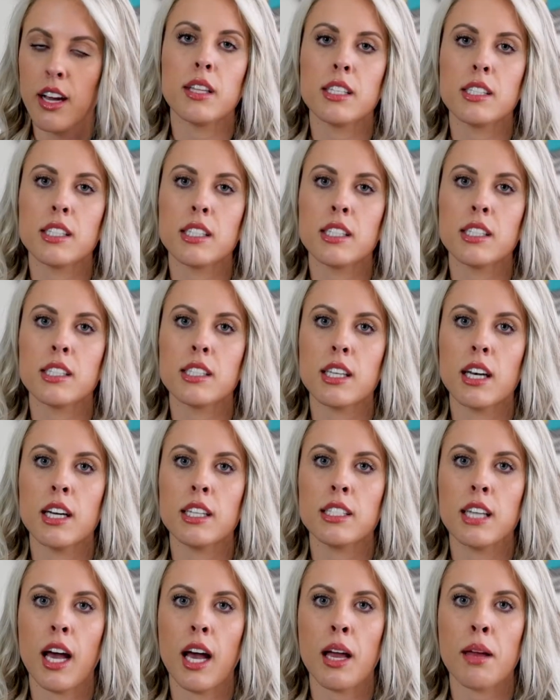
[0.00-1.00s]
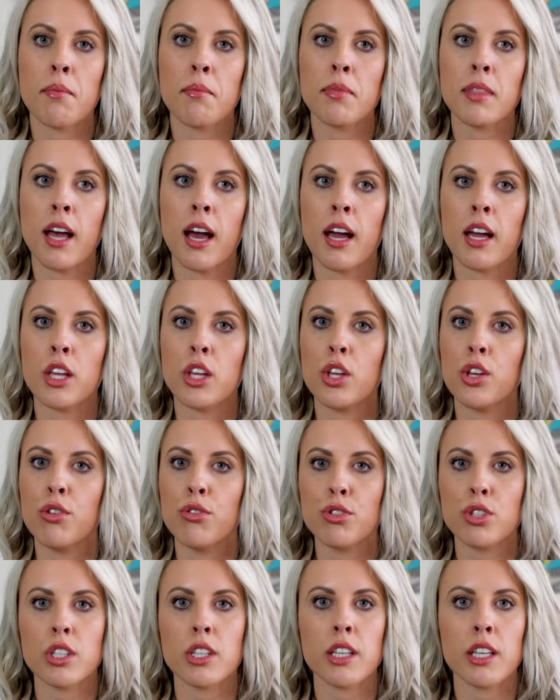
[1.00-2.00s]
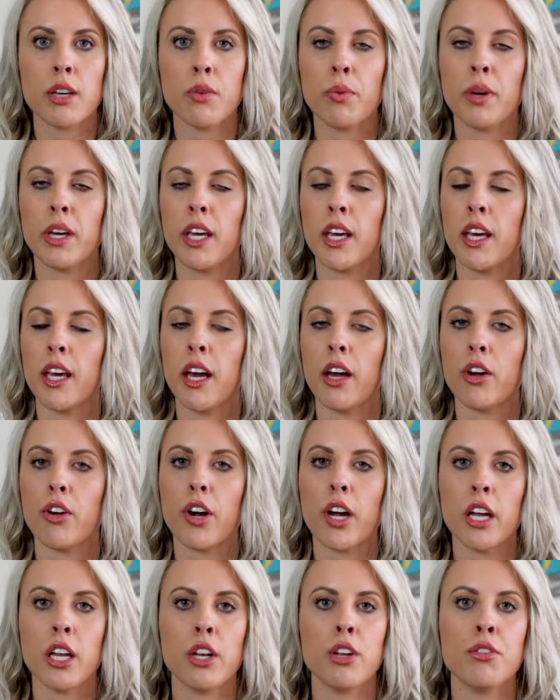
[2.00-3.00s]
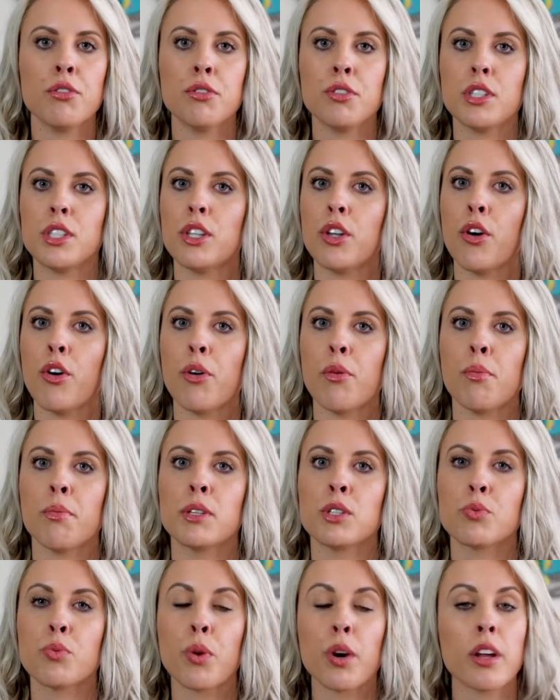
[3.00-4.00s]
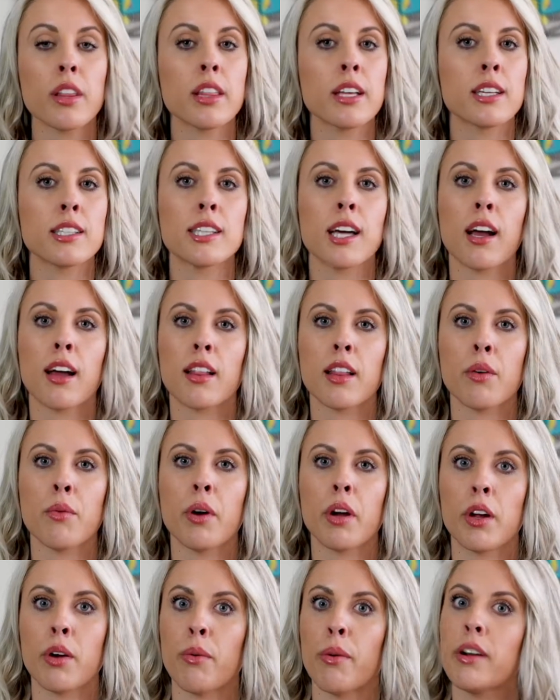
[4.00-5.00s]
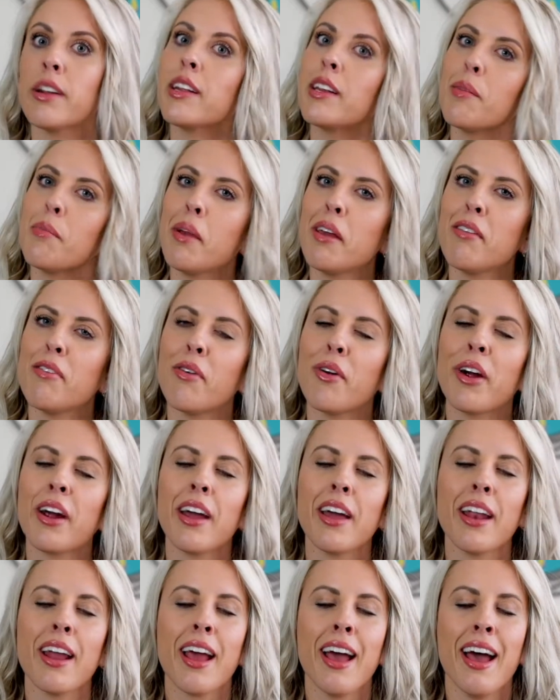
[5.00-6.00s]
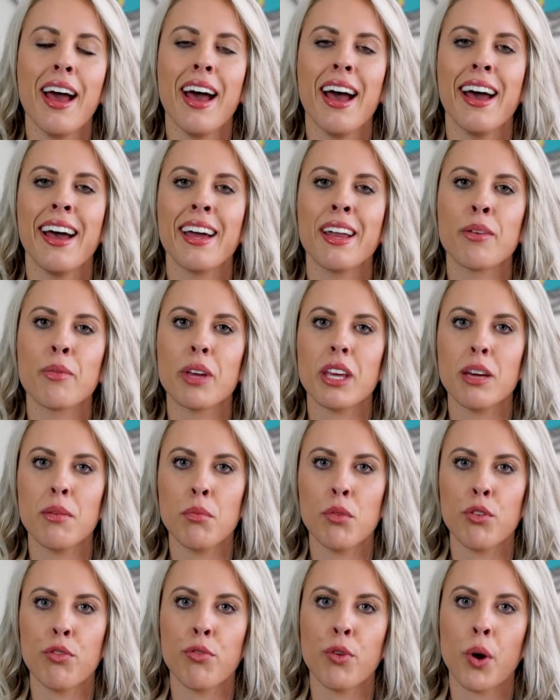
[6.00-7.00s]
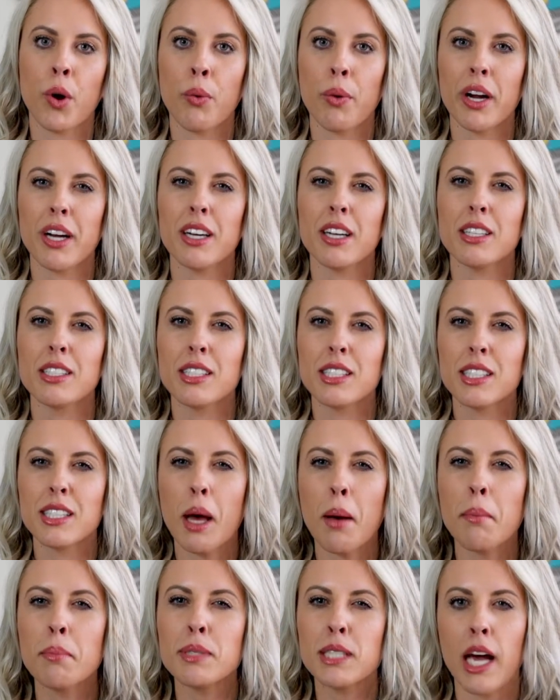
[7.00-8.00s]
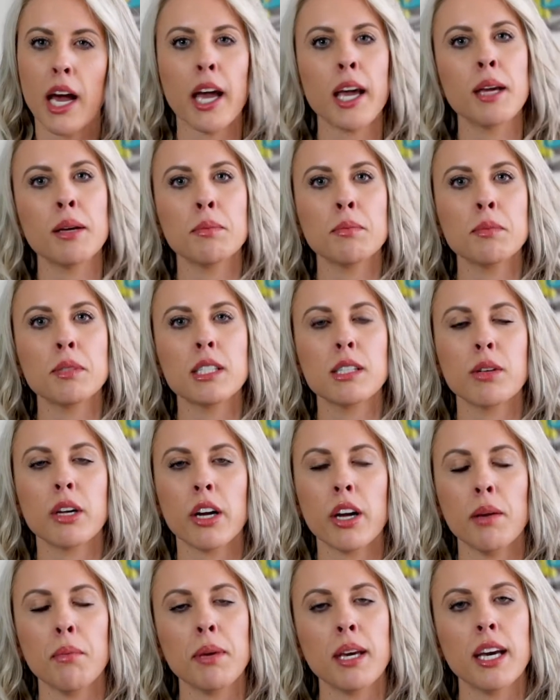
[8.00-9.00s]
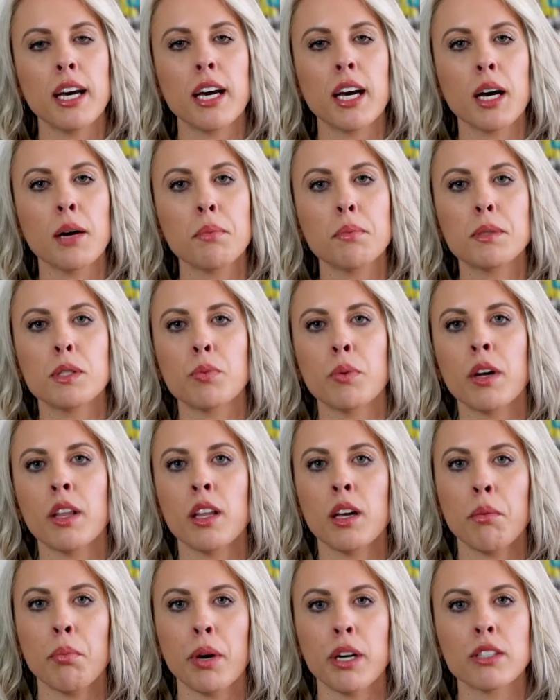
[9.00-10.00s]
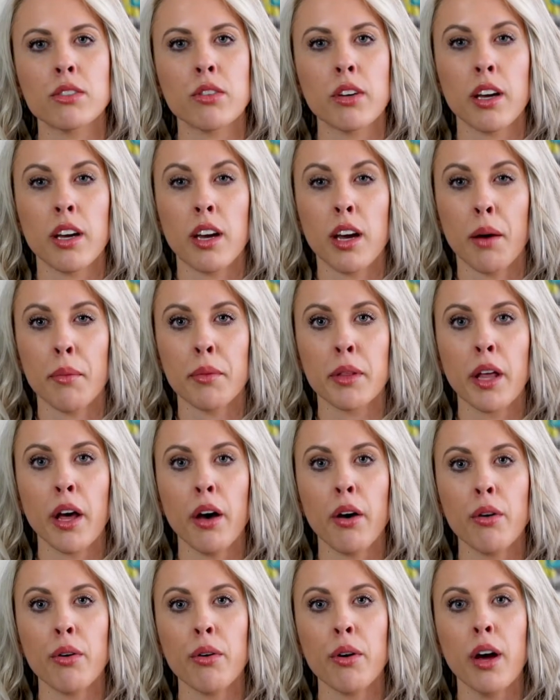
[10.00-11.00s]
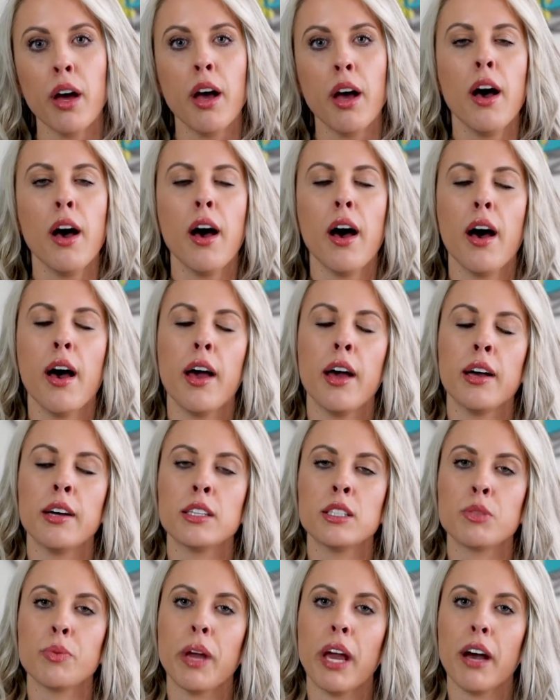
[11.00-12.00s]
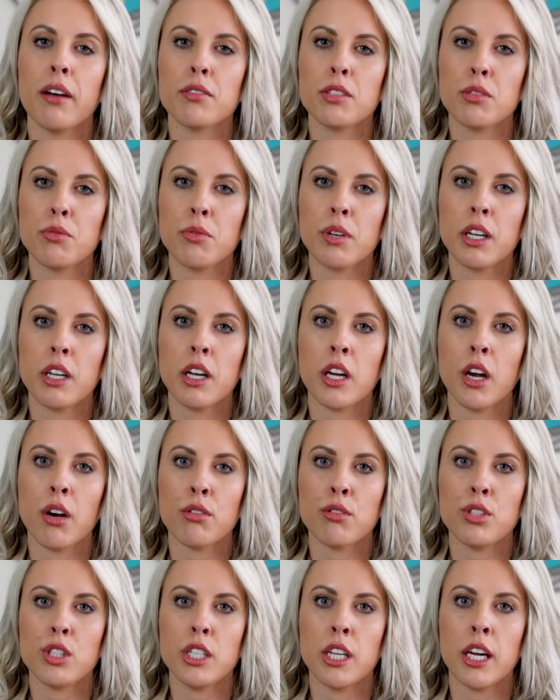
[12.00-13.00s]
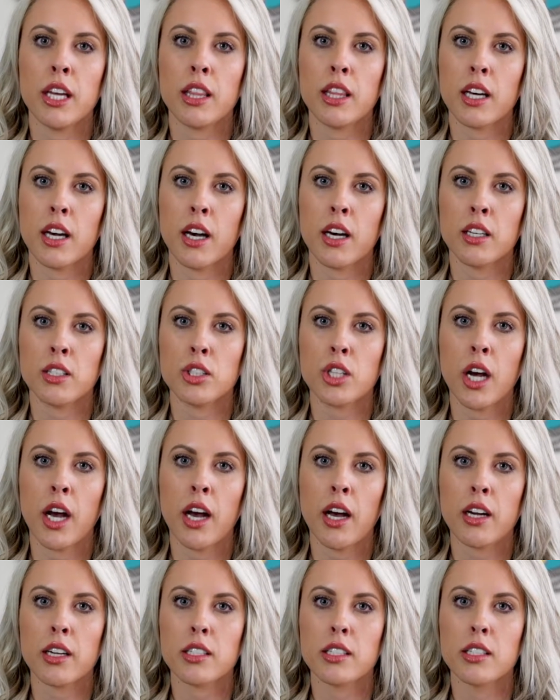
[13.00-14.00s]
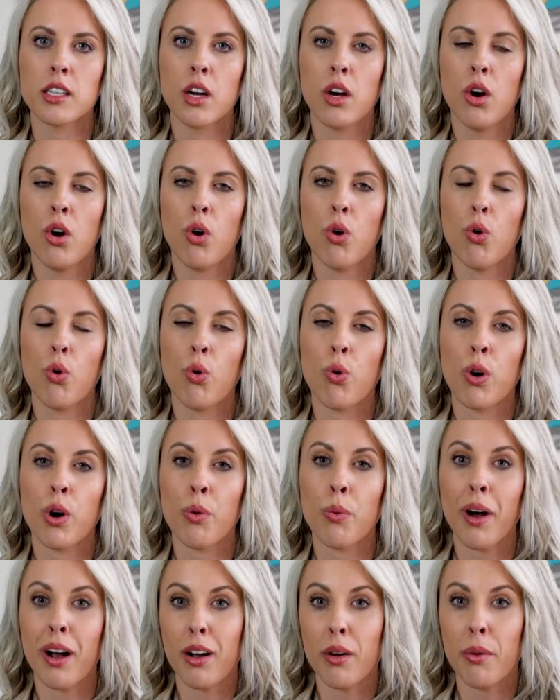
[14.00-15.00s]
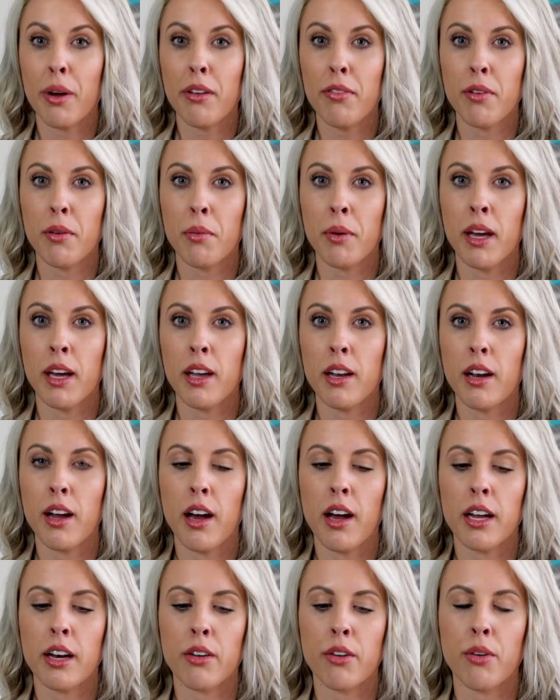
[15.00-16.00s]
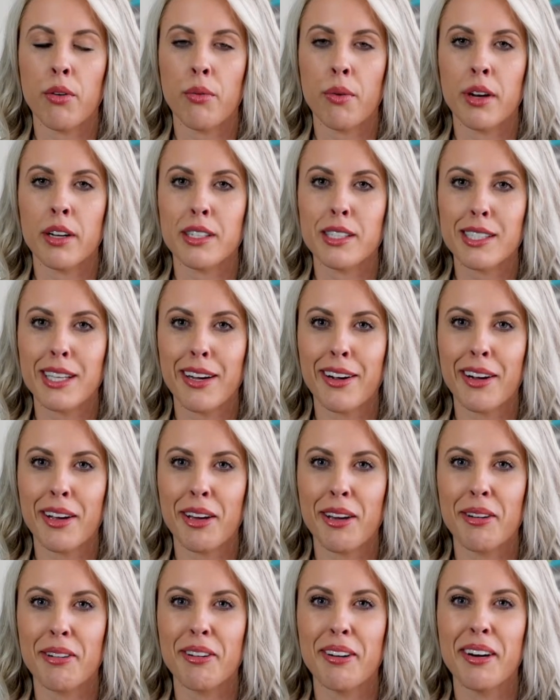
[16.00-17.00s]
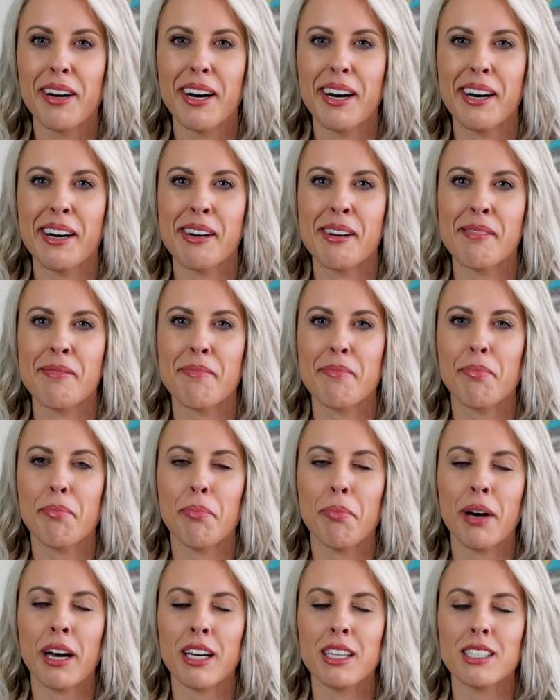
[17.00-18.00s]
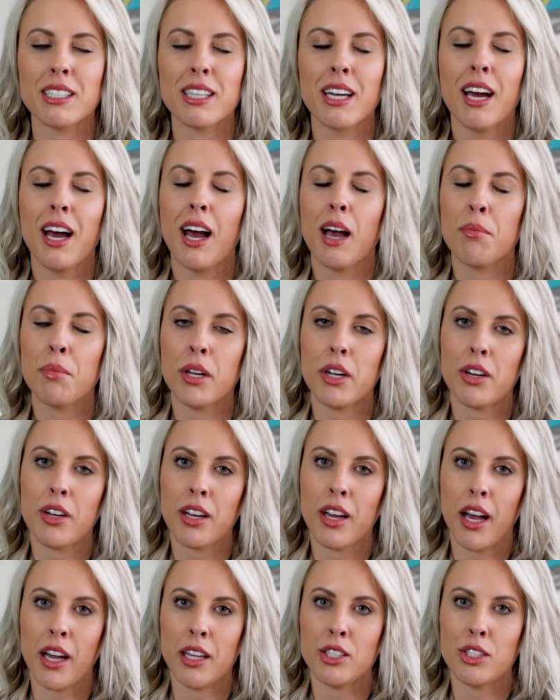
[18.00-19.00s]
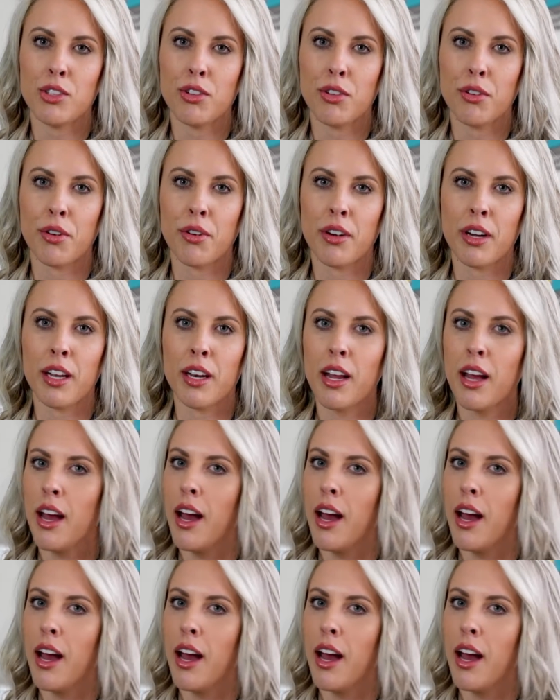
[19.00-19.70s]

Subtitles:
This is a time that usually we can get great news. The home is worth exactly what you're wanting to pay for it, and we can move forward. Sometimes there can be hiccups where the appraisal can come low and we have to renegotiate the contract or walk away from it. I don't want to scare you, but I'm here to guide you through it.